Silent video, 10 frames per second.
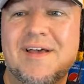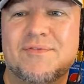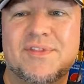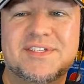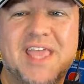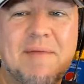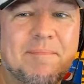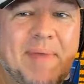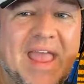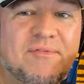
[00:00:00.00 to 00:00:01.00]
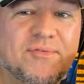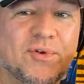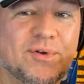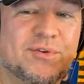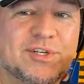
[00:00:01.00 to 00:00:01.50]
for this game and paid
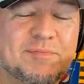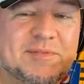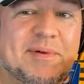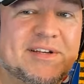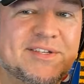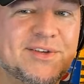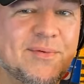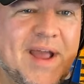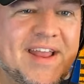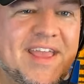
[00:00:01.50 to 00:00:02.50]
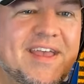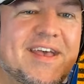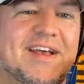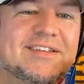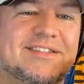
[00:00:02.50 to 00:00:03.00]
for Christmas presents already.
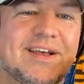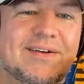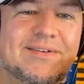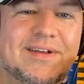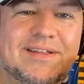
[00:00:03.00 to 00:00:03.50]
So I, I